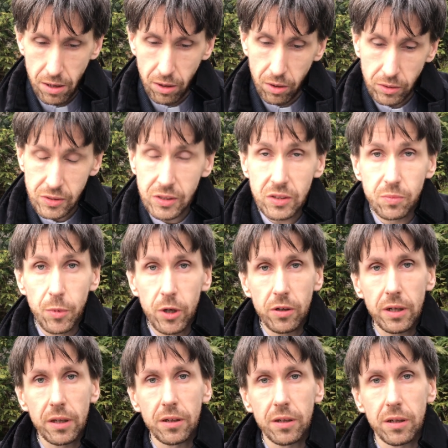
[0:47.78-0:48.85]
On this
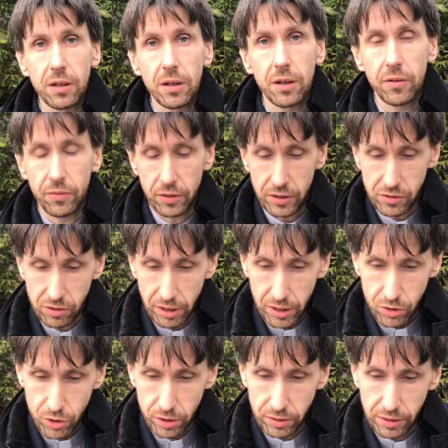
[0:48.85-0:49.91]
morning of
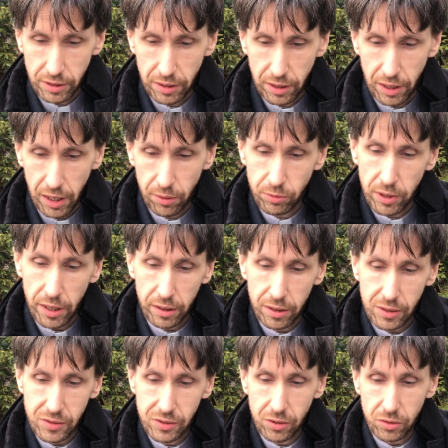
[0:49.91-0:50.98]
resurrection, I would like
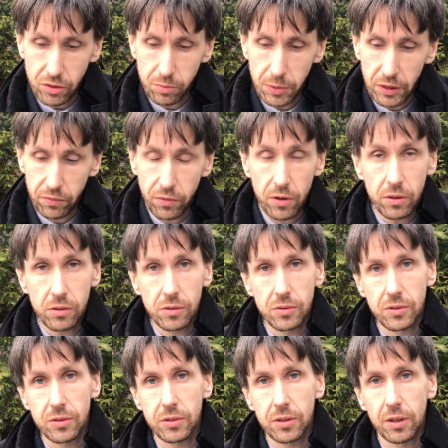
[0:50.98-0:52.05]
us not to be
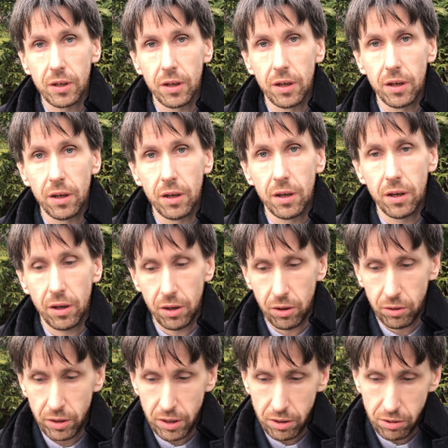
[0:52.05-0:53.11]
focused
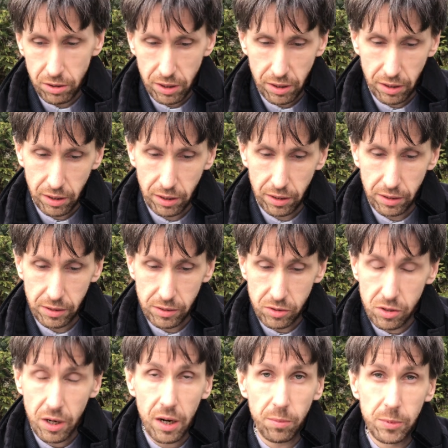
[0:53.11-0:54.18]
on our
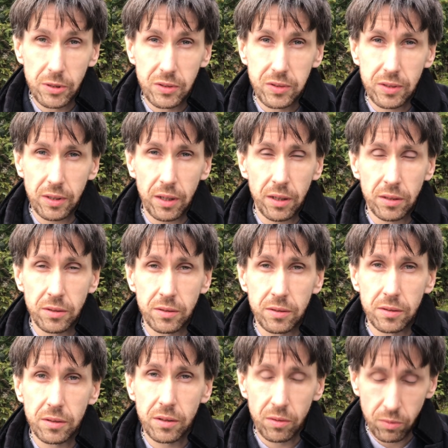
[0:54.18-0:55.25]
troubles and
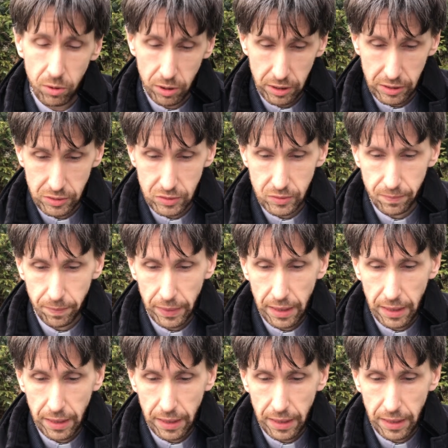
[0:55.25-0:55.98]
worries,